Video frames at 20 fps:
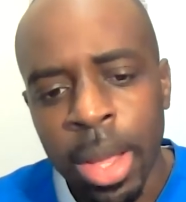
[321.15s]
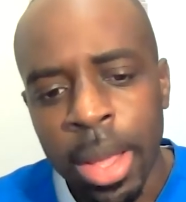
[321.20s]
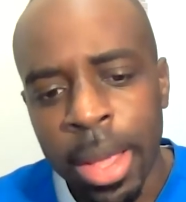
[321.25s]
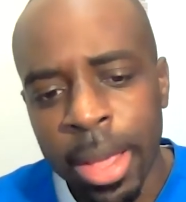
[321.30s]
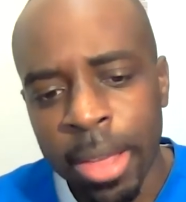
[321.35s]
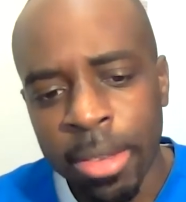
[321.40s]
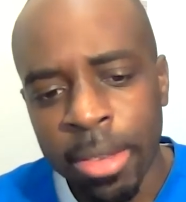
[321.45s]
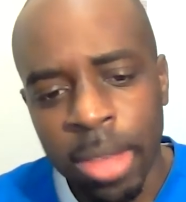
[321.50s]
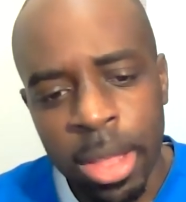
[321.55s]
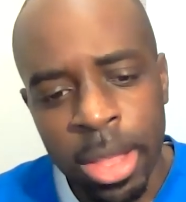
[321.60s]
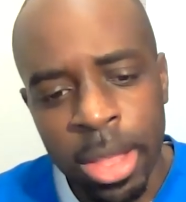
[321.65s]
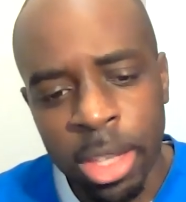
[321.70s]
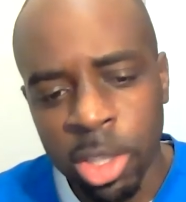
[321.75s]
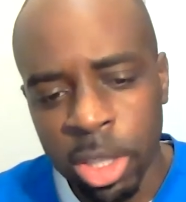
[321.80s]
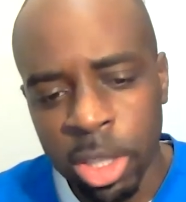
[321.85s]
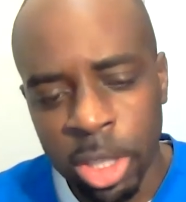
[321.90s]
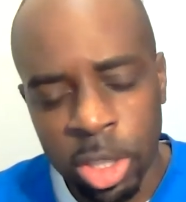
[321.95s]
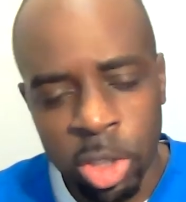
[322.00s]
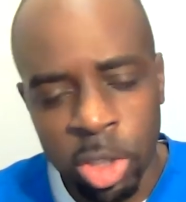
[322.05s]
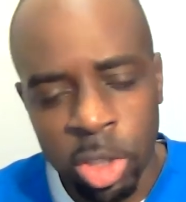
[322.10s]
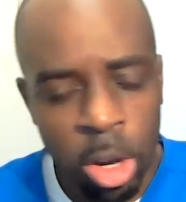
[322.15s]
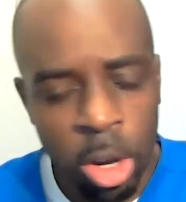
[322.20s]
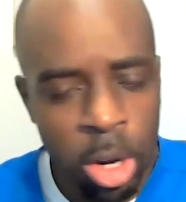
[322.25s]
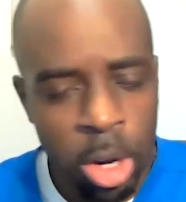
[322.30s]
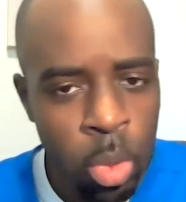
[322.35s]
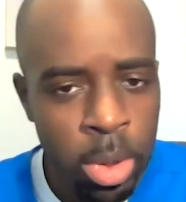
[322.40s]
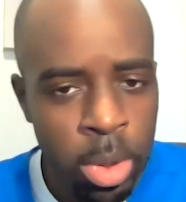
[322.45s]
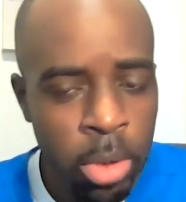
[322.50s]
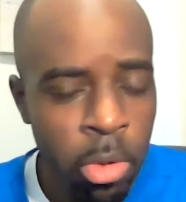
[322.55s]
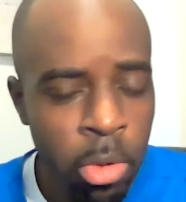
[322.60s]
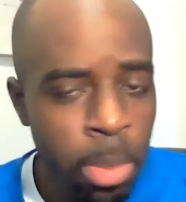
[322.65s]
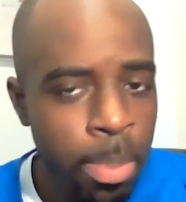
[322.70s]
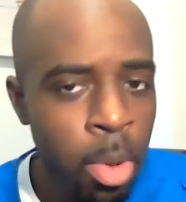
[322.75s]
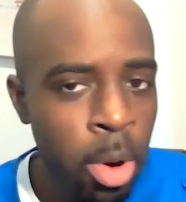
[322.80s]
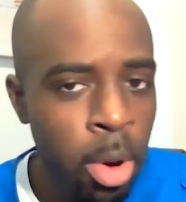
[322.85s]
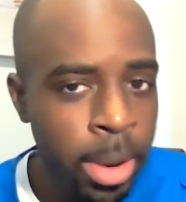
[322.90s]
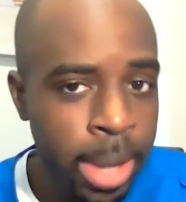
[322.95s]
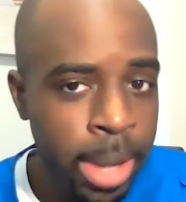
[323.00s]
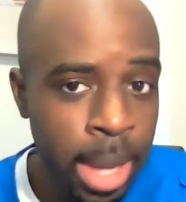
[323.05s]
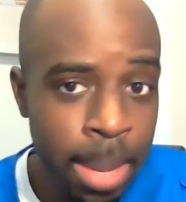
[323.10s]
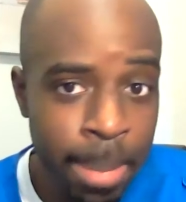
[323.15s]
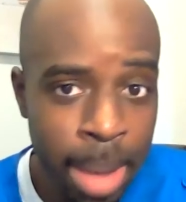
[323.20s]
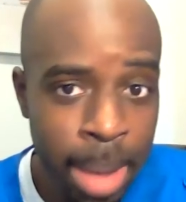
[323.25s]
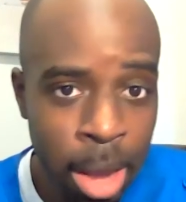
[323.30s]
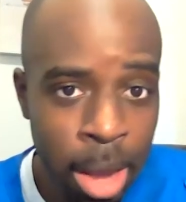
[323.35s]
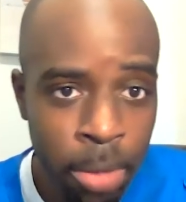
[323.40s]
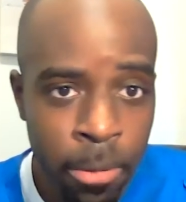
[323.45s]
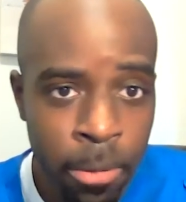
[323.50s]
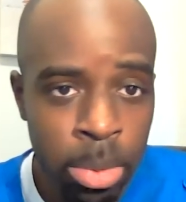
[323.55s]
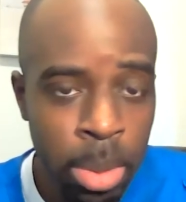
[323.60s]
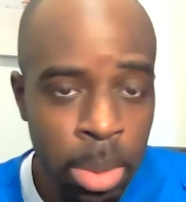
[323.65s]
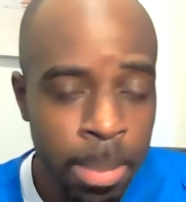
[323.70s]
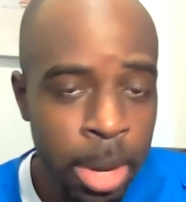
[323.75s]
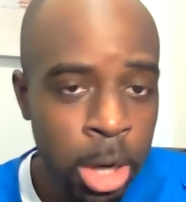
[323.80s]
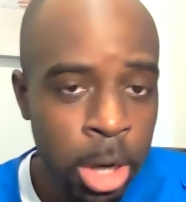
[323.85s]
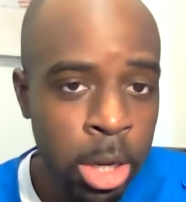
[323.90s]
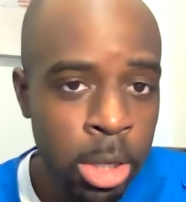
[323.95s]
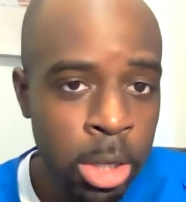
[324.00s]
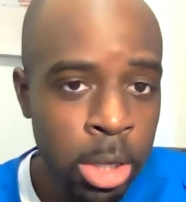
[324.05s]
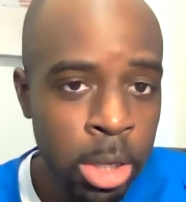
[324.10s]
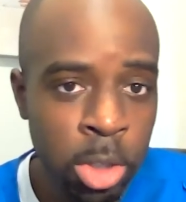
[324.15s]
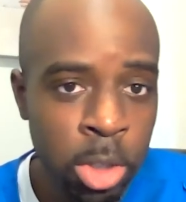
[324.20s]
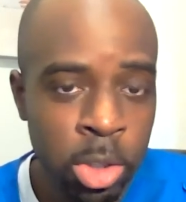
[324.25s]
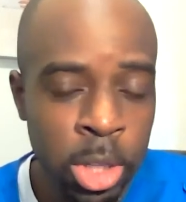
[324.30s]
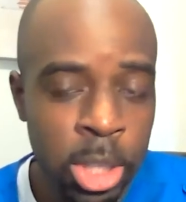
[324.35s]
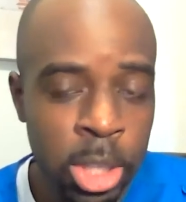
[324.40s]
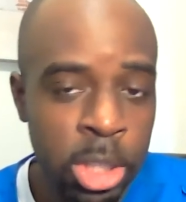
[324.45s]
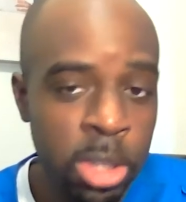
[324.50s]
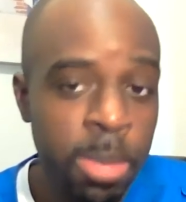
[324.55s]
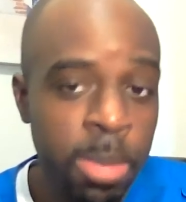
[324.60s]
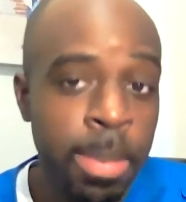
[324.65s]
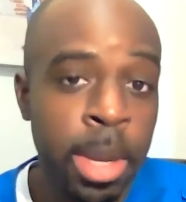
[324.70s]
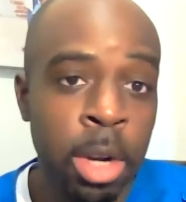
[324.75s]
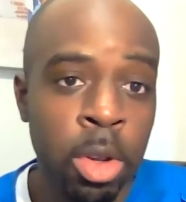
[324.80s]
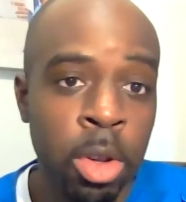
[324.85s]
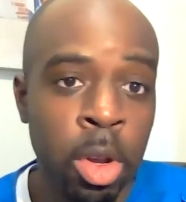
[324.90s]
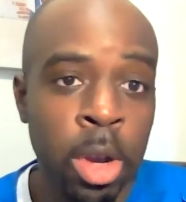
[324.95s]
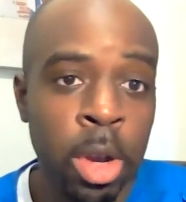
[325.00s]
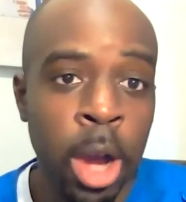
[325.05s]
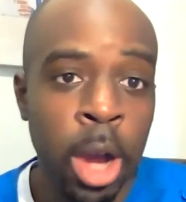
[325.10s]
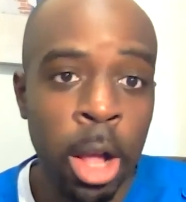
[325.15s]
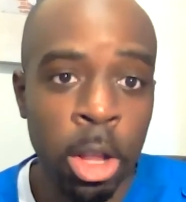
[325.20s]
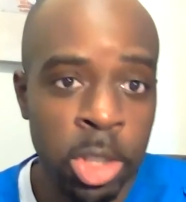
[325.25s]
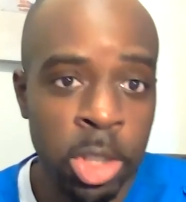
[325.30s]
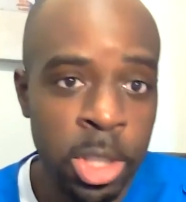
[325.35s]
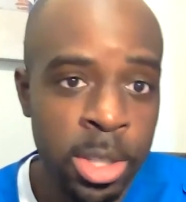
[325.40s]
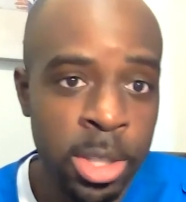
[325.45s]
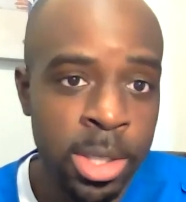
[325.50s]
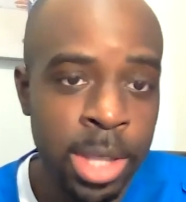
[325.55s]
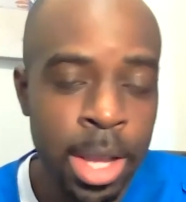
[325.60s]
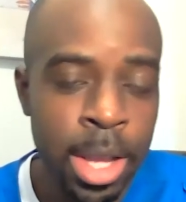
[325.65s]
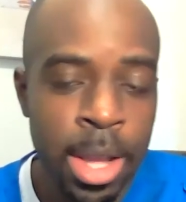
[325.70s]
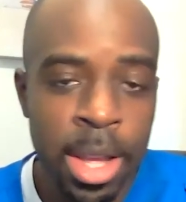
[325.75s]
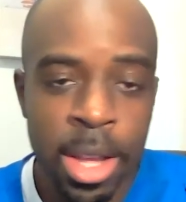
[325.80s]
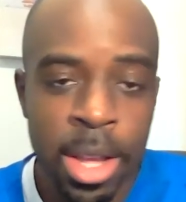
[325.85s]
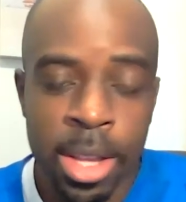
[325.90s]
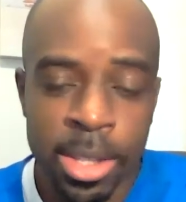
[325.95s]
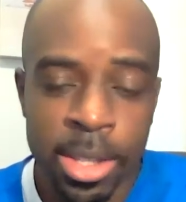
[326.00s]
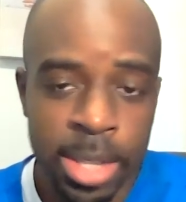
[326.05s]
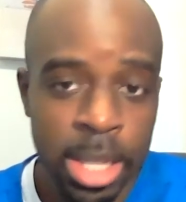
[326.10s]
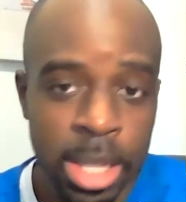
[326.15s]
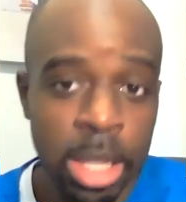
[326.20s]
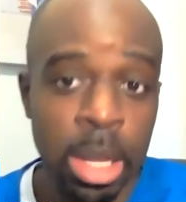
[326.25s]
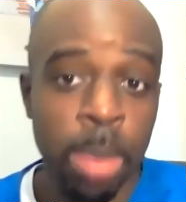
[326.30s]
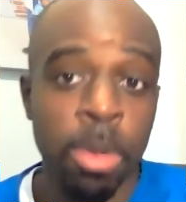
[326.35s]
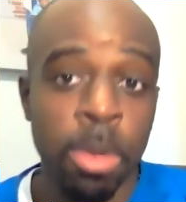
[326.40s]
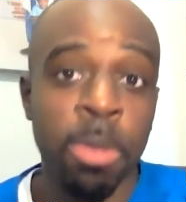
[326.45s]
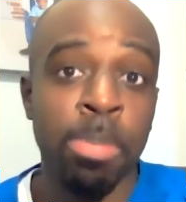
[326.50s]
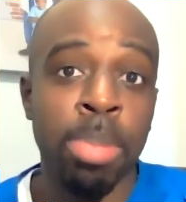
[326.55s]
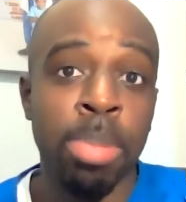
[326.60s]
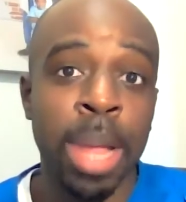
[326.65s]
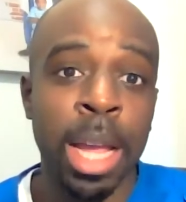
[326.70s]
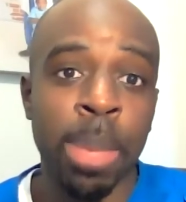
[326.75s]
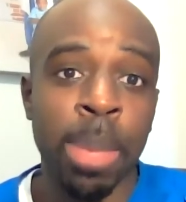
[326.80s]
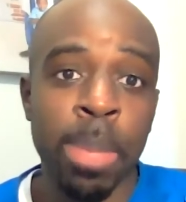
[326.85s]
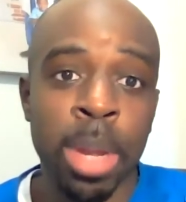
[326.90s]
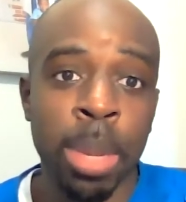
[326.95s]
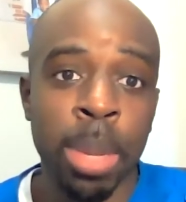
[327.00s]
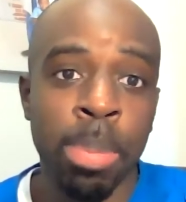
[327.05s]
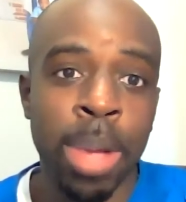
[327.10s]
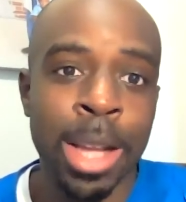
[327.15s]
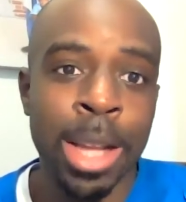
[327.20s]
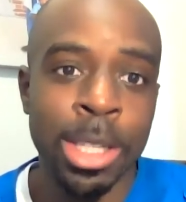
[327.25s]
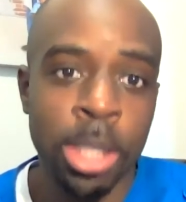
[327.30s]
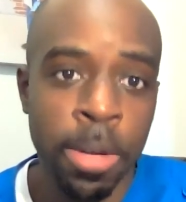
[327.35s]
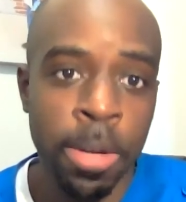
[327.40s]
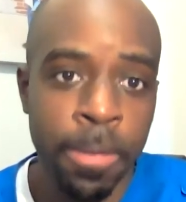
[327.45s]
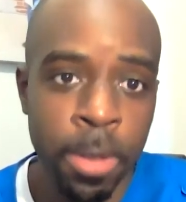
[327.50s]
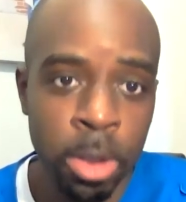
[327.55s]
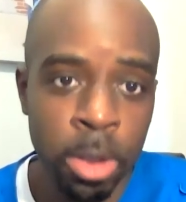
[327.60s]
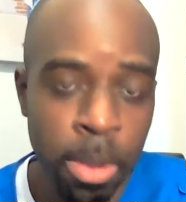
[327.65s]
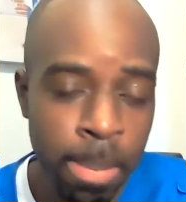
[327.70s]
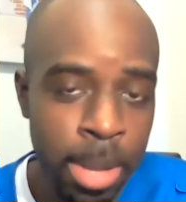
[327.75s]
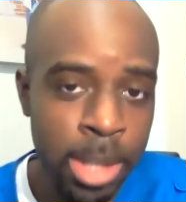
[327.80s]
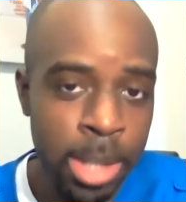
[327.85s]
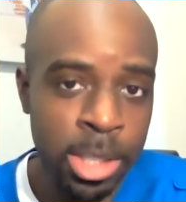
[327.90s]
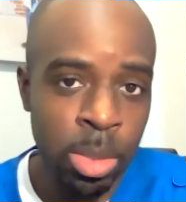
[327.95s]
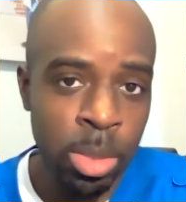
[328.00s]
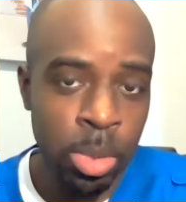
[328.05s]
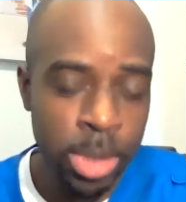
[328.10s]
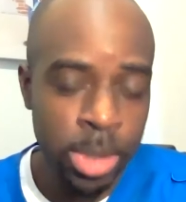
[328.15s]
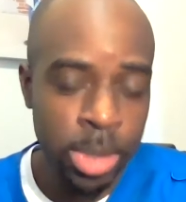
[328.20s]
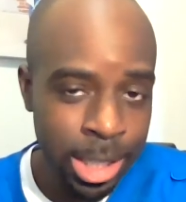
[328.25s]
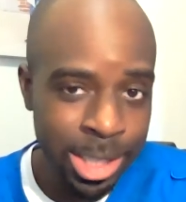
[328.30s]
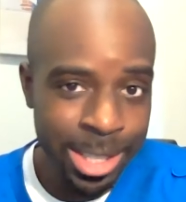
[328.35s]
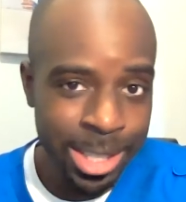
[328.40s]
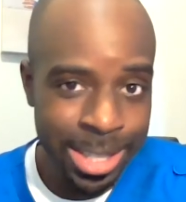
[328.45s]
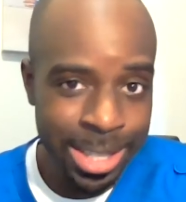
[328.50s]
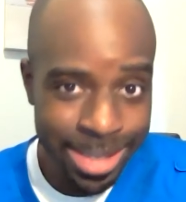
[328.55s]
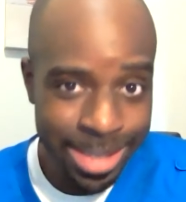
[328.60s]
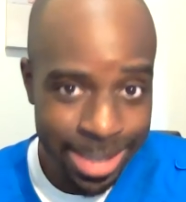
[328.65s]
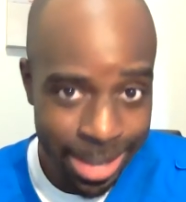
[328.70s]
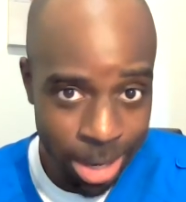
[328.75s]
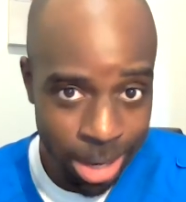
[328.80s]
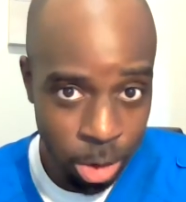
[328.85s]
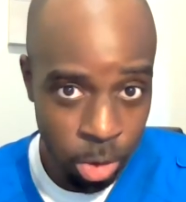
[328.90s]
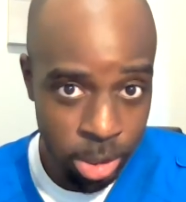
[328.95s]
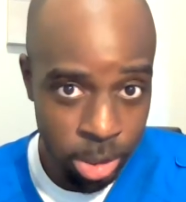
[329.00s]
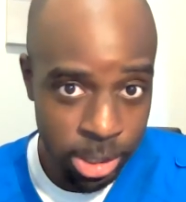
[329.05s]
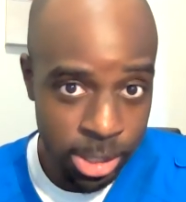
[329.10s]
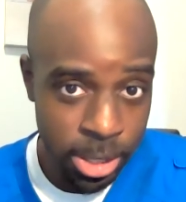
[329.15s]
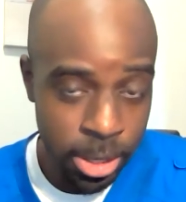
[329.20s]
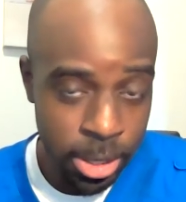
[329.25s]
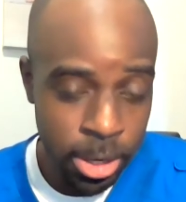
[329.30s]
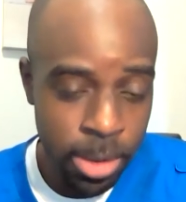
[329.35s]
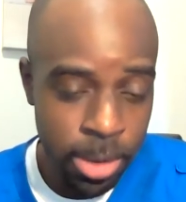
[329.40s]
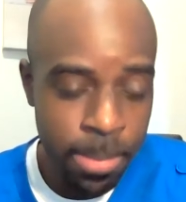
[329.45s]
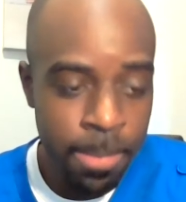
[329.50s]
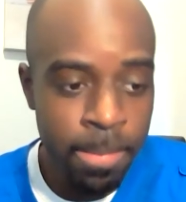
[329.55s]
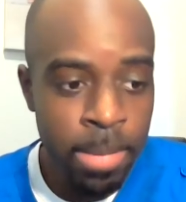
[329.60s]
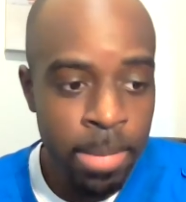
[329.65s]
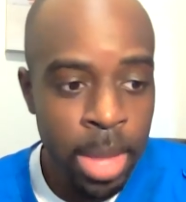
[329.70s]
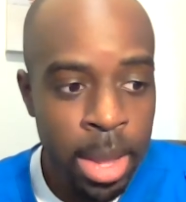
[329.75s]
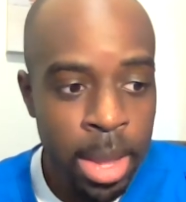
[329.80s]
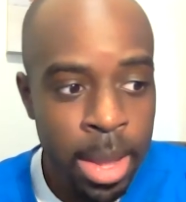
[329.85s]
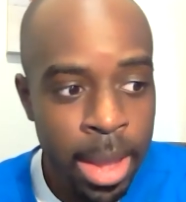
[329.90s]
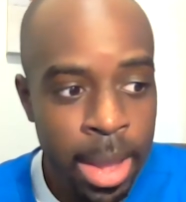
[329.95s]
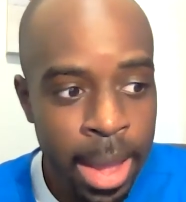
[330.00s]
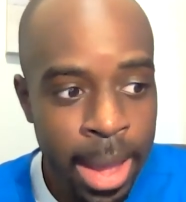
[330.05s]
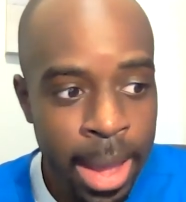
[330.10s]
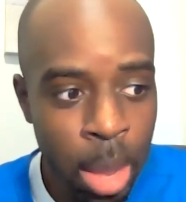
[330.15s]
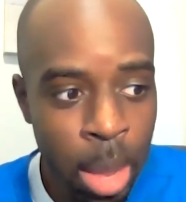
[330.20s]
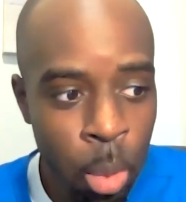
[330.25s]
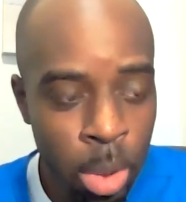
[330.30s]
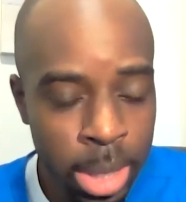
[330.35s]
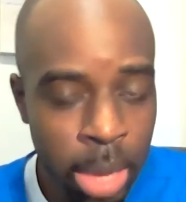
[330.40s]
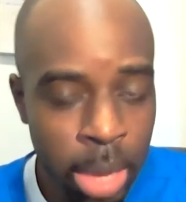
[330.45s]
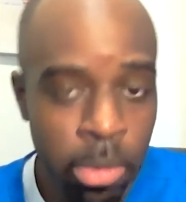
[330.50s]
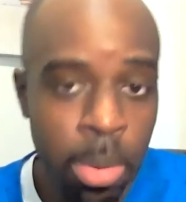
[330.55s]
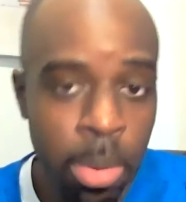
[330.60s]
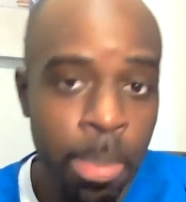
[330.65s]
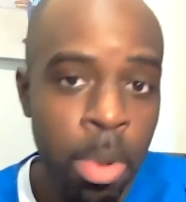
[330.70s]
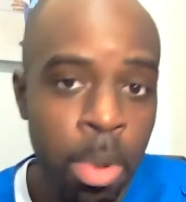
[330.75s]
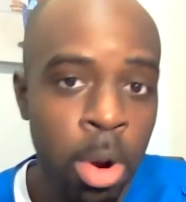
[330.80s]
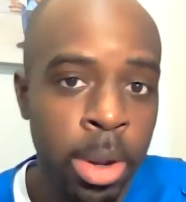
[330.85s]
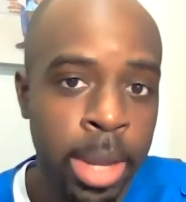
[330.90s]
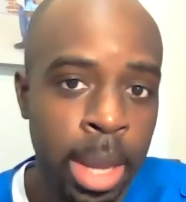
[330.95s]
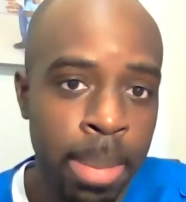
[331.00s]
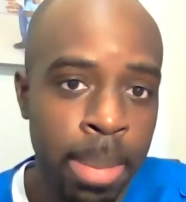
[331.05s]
is initially just started when a report came out from the American Association of Medical Colleges saying the number of Black men applying to the field of medicine was actually decreasing. And when that report